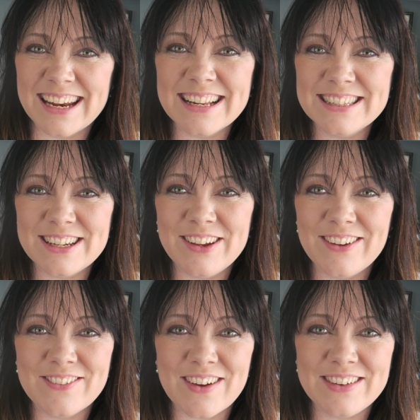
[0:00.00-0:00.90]
going to do
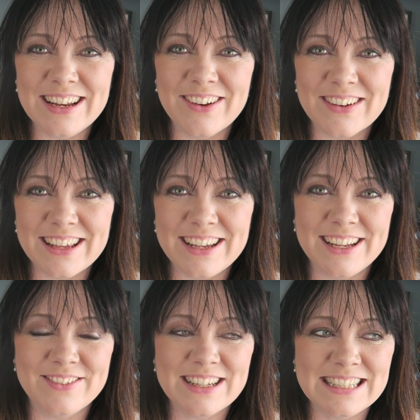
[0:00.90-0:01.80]
you very long at
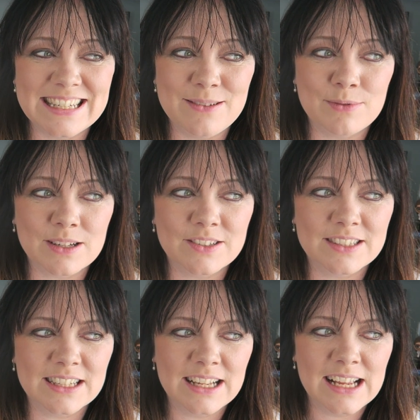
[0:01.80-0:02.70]
university
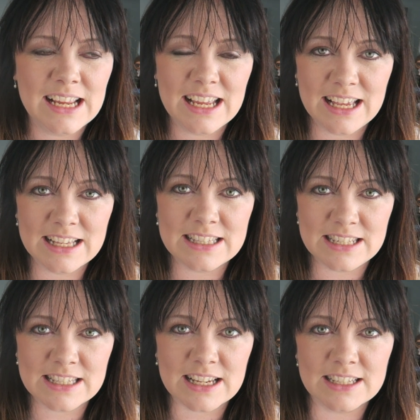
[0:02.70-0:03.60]
because it's
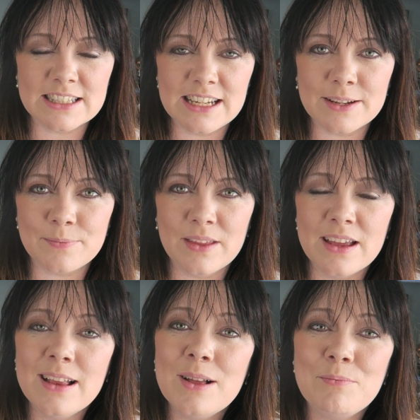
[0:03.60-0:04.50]
disgusting.
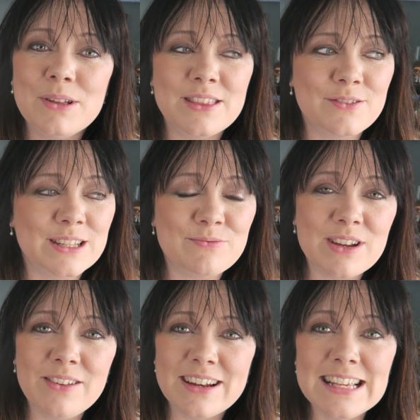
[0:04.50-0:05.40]
But there are some
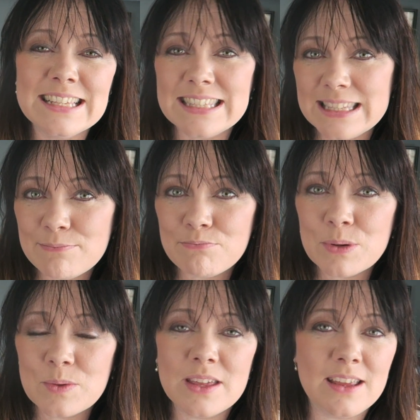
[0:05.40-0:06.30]
really, really
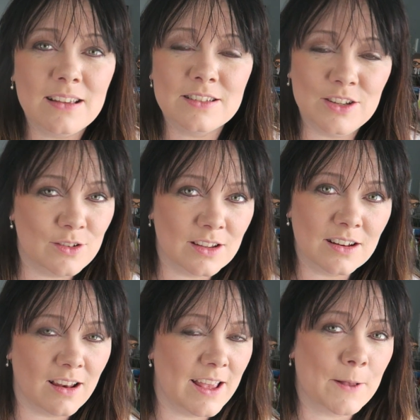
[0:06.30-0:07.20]
simple things you can
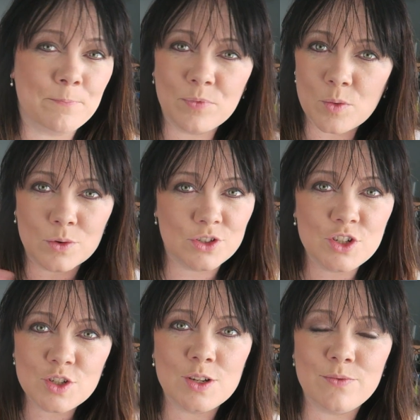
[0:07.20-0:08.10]
like watch
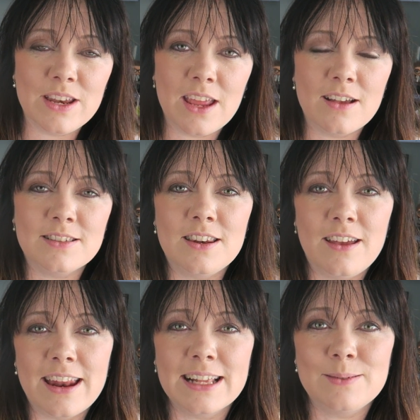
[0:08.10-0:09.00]
YouTube videos and
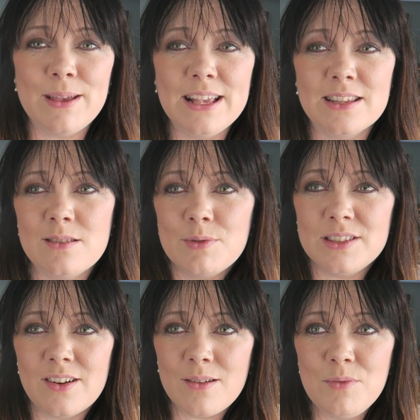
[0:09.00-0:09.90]
learn how to make so that by the
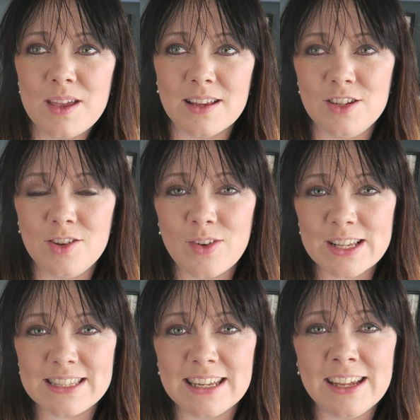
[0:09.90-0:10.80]
time you get to
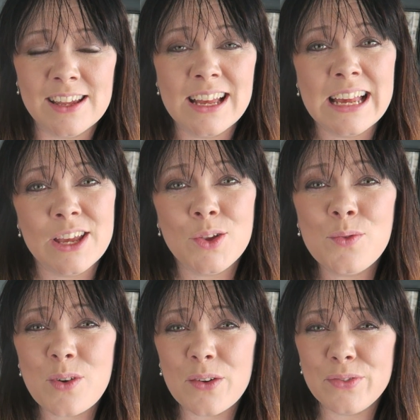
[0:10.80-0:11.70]
university,
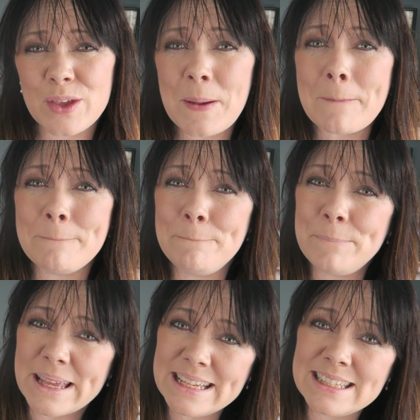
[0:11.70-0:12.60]
you've got a few
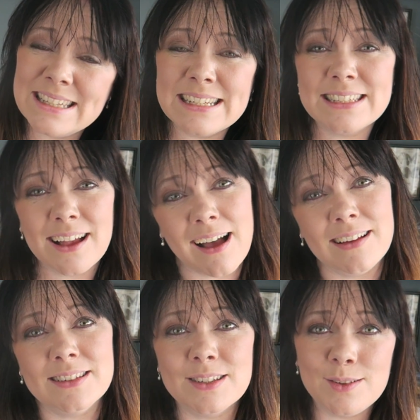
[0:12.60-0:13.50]
basics
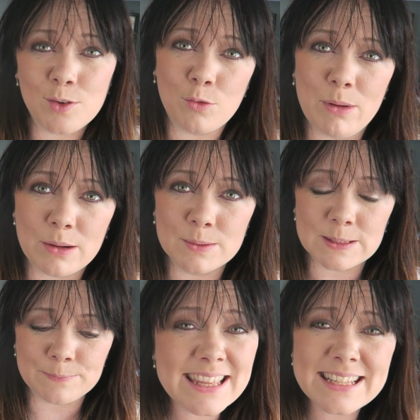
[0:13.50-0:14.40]
under your
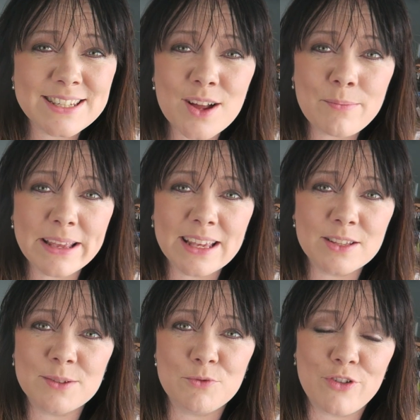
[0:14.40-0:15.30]
belt. And then start
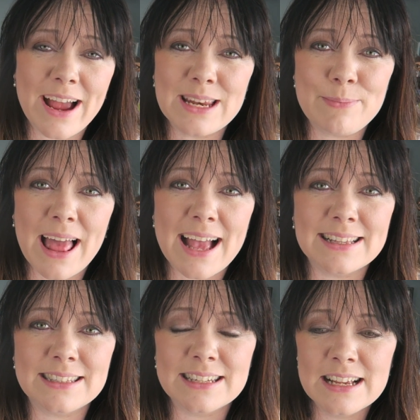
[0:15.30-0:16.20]
making some grand
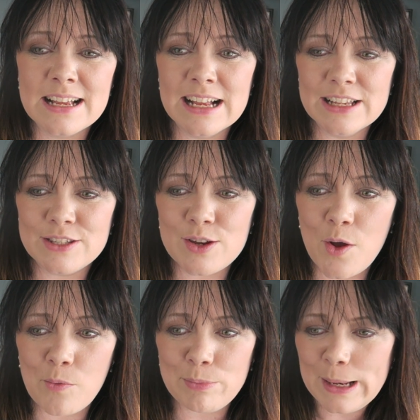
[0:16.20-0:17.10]
plans.
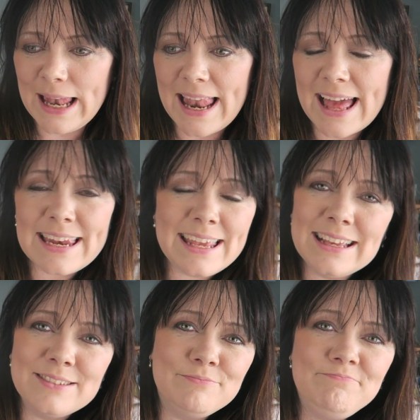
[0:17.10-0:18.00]
Start
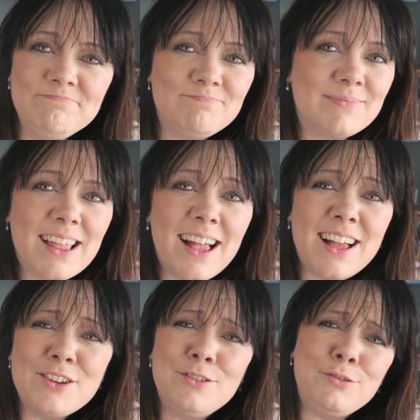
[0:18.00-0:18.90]
planning
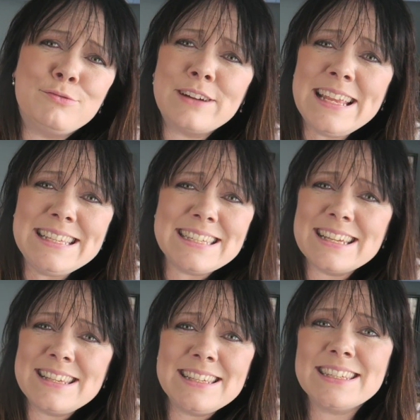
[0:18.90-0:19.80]
a great
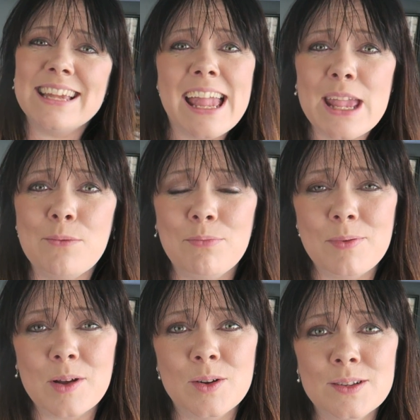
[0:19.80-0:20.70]
escape
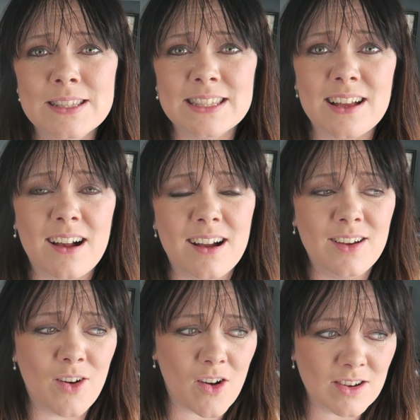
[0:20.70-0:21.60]
because
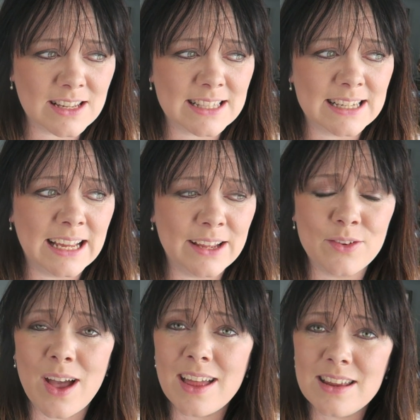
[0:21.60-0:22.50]
I honestly, if
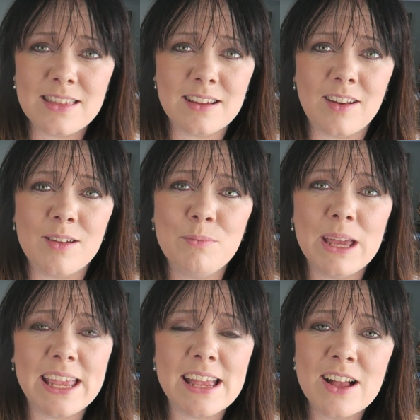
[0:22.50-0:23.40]
you're anything like
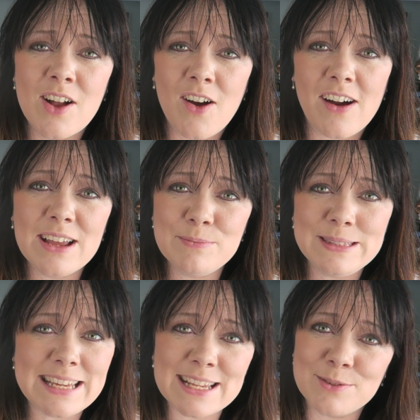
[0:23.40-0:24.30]
me, I am
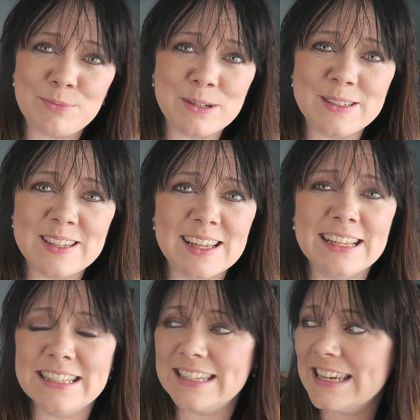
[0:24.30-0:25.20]
desperate
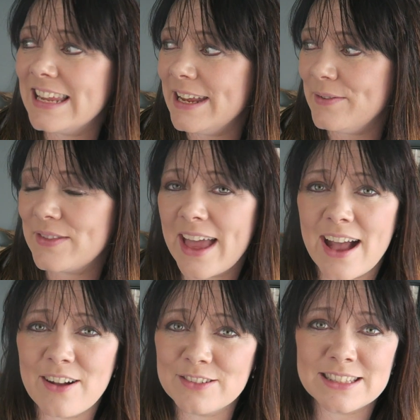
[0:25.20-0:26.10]
to leave the
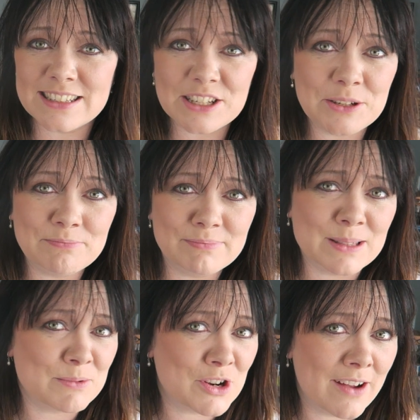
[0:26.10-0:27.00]
house and do
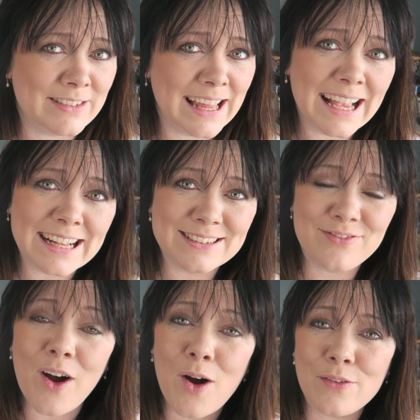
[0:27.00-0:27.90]
some travelling
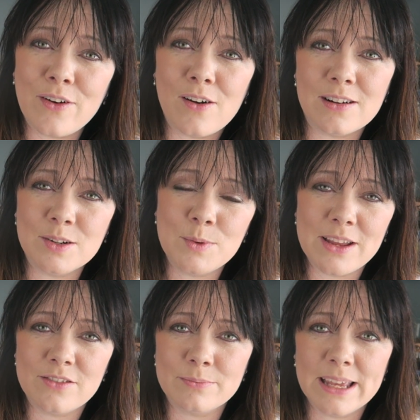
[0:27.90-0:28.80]
far, far away
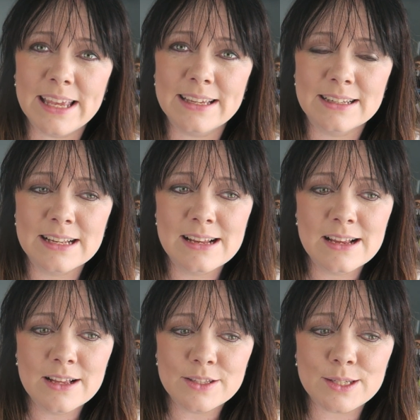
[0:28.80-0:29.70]
from here.
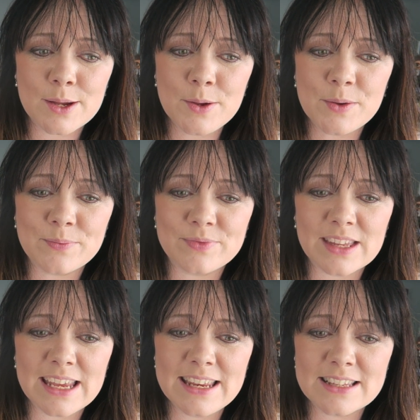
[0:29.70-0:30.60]
So
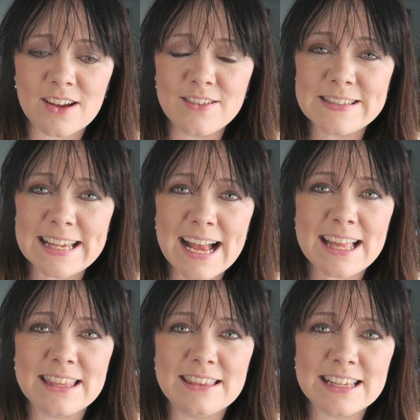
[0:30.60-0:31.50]
it is kind of
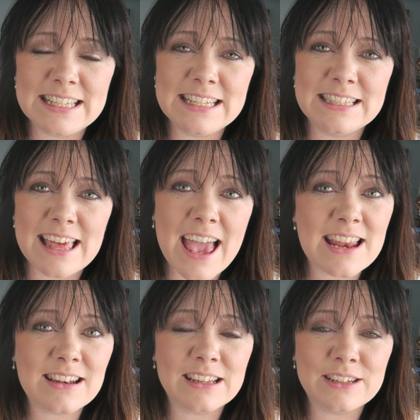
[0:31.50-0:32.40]
sad that this is the
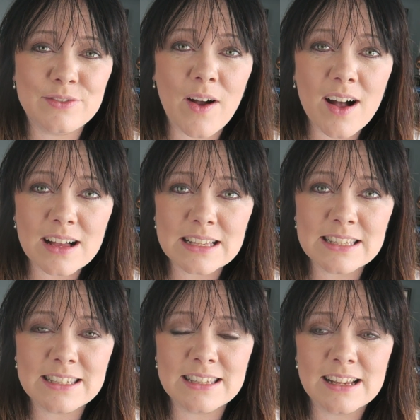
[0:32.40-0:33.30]
end for
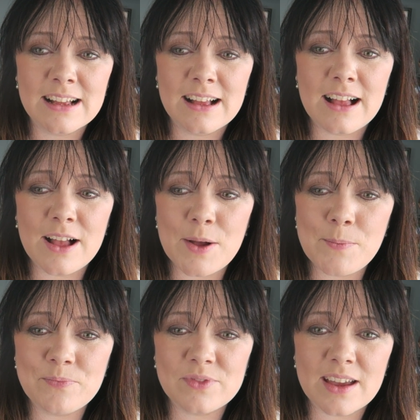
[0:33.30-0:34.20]
us.
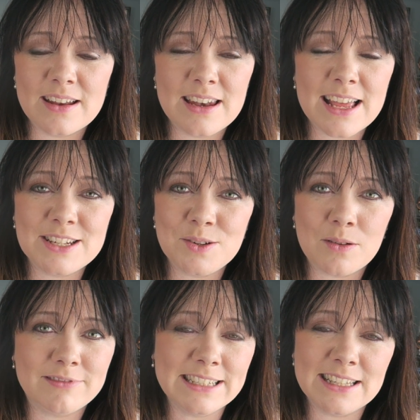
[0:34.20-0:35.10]
Um, unless
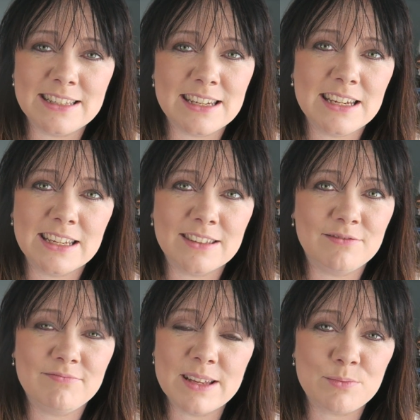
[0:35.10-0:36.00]
you're resitting,
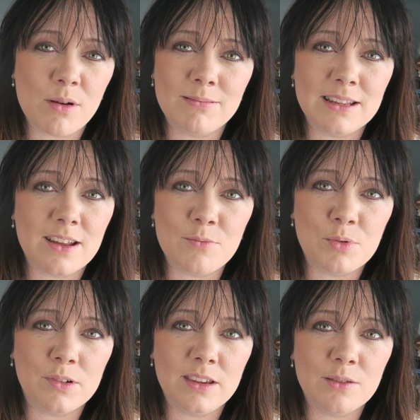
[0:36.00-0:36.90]
there's probably no
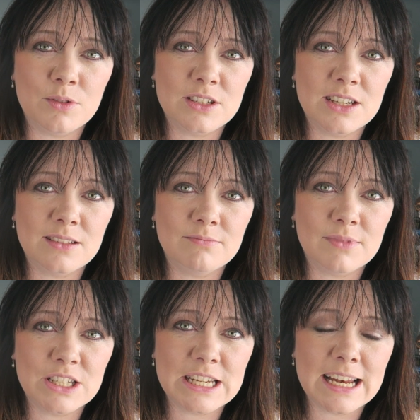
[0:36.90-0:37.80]
point you watching
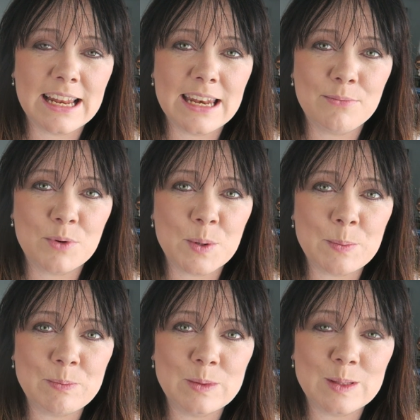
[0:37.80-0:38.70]
my channel anymore.
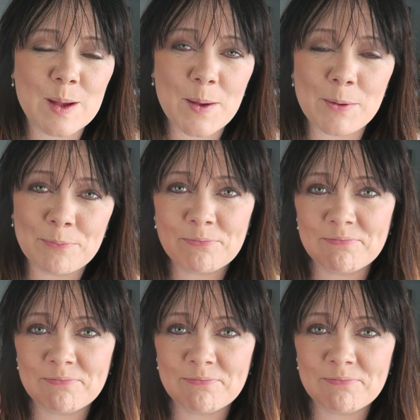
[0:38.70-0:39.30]
So,